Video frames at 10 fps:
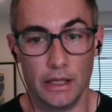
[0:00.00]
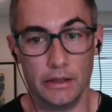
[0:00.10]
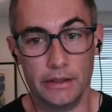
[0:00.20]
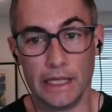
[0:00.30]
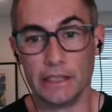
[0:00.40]

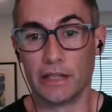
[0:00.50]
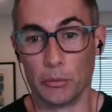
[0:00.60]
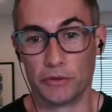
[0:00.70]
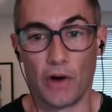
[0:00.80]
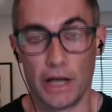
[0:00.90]
that
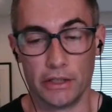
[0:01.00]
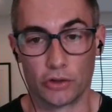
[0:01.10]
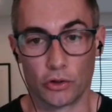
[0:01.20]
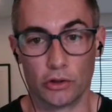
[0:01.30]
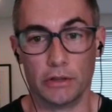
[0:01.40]
was fine
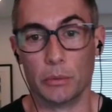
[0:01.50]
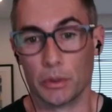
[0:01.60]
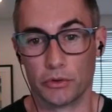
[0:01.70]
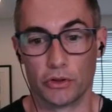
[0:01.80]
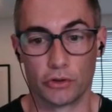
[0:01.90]
internally when it
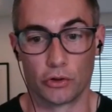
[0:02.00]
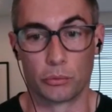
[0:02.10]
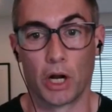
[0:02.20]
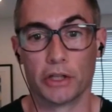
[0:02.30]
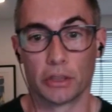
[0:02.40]
was an internal
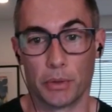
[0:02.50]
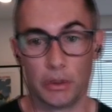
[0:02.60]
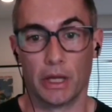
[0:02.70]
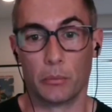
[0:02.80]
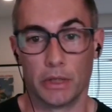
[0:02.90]
project, but
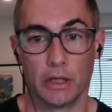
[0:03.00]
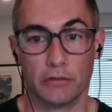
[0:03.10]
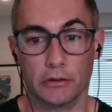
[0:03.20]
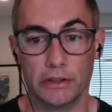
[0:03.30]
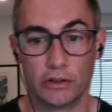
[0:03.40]
then when they
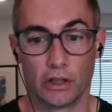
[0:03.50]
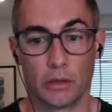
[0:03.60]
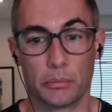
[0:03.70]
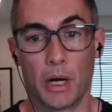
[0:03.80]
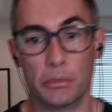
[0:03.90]
released it
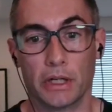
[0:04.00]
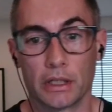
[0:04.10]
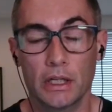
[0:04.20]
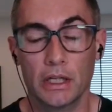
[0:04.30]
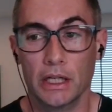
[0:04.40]
to the
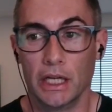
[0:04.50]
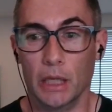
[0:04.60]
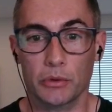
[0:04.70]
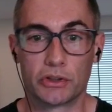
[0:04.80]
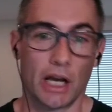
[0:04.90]
public, it
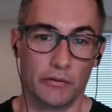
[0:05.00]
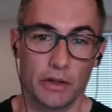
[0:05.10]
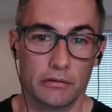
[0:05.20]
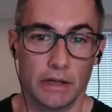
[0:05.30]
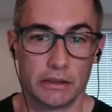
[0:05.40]
was kind of
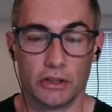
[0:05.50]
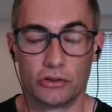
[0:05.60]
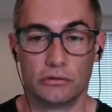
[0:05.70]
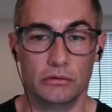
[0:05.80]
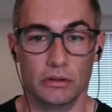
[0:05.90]
it
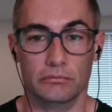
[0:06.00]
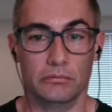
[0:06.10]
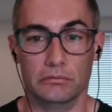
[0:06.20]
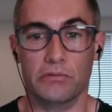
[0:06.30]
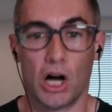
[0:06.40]

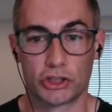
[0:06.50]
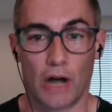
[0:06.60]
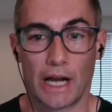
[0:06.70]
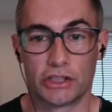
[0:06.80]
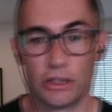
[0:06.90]
lost
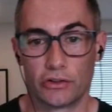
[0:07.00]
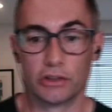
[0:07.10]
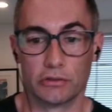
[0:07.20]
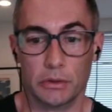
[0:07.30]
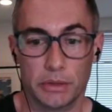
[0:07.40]
traction
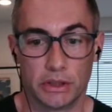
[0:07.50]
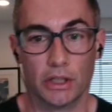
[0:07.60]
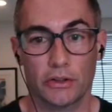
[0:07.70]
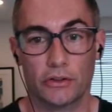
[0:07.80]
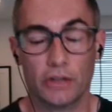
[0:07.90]
essentially
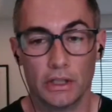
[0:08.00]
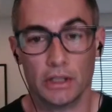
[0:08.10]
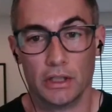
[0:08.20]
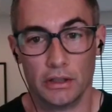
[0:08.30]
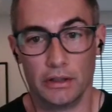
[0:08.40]
because
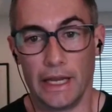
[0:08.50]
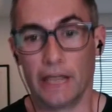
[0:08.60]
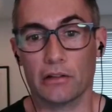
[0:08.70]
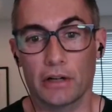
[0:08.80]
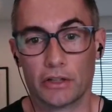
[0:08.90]

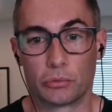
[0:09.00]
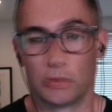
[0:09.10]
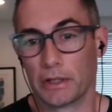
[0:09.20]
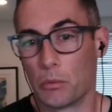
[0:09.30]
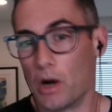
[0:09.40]
analysts were
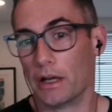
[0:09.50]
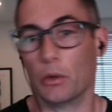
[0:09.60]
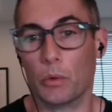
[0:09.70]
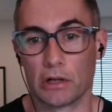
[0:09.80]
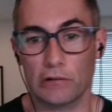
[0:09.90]
like, well, I
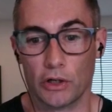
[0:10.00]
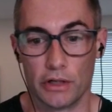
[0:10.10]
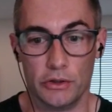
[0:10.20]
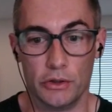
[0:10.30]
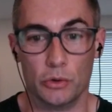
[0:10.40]
don't want to learn
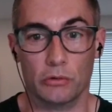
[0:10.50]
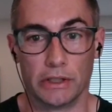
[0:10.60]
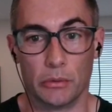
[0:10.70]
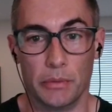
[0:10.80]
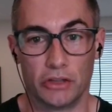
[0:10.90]
a new like
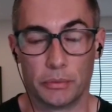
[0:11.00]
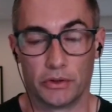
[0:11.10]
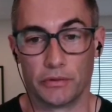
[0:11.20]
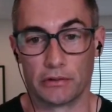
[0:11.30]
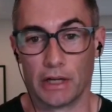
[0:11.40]
domain
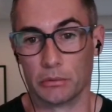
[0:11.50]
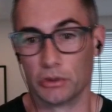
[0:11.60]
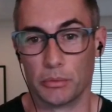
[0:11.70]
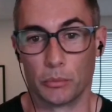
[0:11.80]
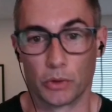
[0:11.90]
specific language.
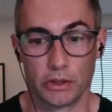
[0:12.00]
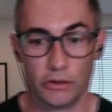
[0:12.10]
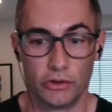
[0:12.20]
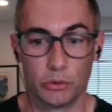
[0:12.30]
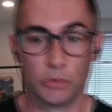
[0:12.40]
I've been working in
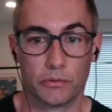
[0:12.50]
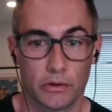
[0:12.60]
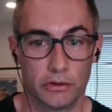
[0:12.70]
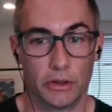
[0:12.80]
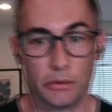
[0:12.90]
SQL
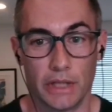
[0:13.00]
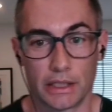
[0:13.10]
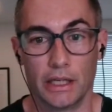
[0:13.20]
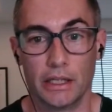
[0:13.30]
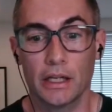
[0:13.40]
for a
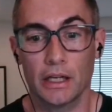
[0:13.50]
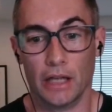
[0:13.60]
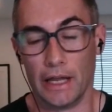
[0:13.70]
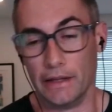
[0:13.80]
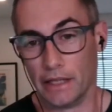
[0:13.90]
decade,
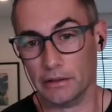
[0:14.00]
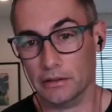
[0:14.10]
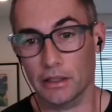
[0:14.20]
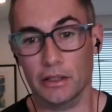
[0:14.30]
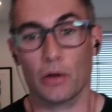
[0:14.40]
and
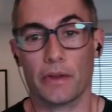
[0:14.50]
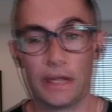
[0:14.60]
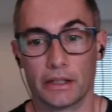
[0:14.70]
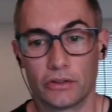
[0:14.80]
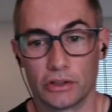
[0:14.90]
then
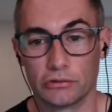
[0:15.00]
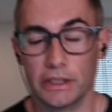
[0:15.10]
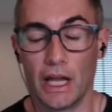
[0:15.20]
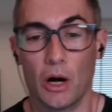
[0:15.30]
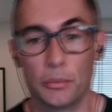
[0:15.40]
that
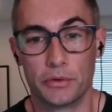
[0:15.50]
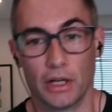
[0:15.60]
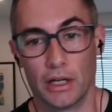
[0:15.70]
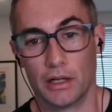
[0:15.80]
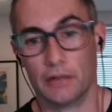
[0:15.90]
essentially helped
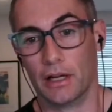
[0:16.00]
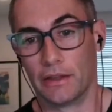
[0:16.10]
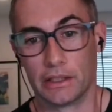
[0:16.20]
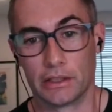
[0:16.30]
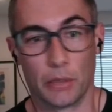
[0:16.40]
I
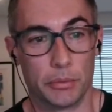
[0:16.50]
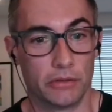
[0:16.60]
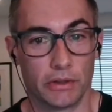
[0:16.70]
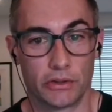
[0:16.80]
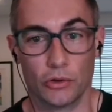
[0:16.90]
think
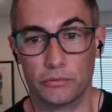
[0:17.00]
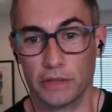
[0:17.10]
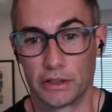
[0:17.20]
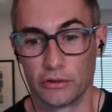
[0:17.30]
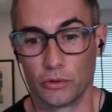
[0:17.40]
companies like
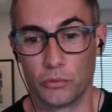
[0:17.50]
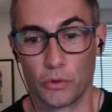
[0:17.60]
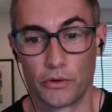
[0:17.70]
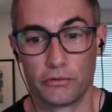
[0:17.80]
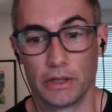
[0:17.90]
Snowflake and so
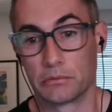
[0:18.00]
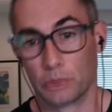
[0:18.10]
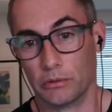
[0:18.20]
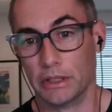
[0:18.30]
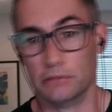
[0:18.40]
forth like
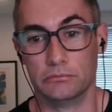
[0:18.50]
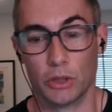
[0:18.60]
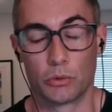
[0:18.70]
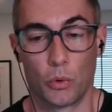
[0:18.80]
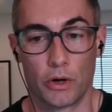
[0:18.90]
really
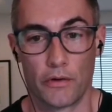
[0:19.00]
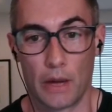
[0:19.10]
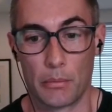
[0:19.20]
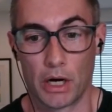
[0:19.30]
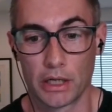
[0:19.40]
corner
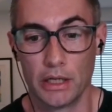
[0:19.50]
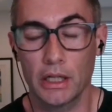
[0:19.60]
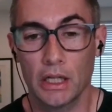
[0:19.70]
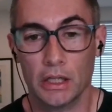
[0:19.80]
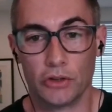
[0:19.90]
that market.
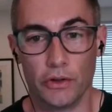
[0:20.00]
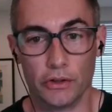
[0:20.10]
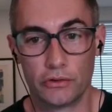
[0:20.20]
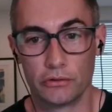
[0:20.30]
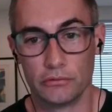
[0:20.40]
So
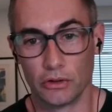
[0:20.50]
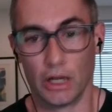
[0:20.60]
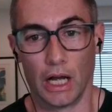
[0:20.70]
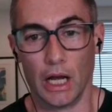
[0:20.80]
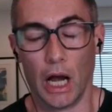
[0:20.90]
there's
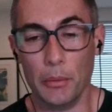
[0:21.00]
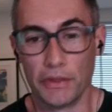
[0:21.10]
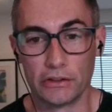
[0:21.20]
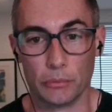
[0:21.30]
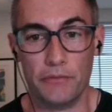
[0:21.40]
I would
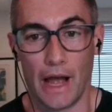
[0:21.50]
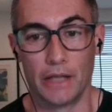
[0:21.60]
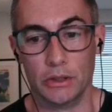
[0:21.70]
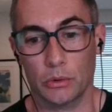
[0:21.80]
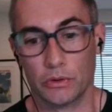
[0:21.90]
think some
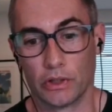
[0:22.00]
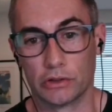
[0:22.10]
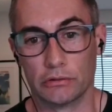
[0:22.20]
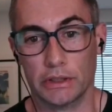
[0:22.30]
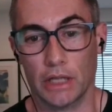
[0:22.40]
value
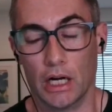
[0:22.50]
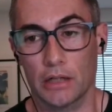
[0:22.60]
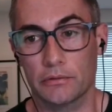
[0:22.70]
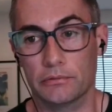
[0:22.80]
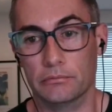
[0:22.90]
essentially
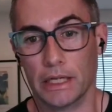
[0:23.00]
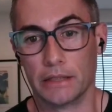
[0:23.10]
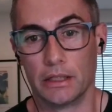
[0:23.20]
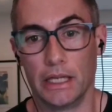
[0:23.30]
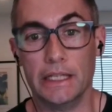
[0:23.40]
of
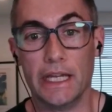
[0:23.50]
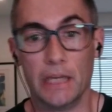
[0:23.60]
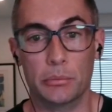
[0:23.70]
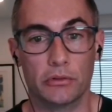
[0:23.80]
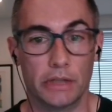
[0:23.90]
like
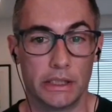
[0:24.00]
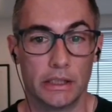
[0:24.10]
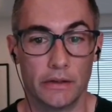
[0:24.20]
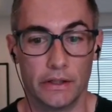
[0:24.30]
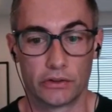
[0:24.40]

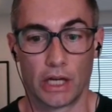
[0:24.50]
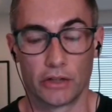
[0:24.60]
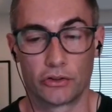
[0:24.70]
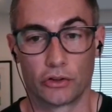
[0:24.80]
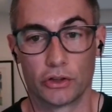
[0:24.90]
enabling this kind
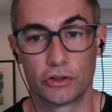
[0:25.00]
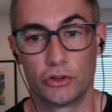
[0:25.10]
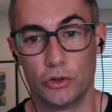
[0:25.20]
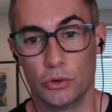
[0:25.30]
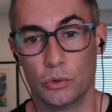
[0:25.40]
of search
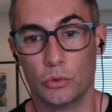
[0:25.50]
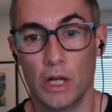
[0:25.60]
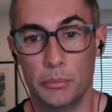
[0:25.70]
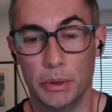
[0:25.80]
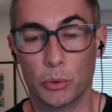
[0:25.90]
to
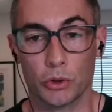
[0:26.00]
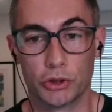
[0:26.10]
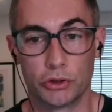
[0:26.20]
people who are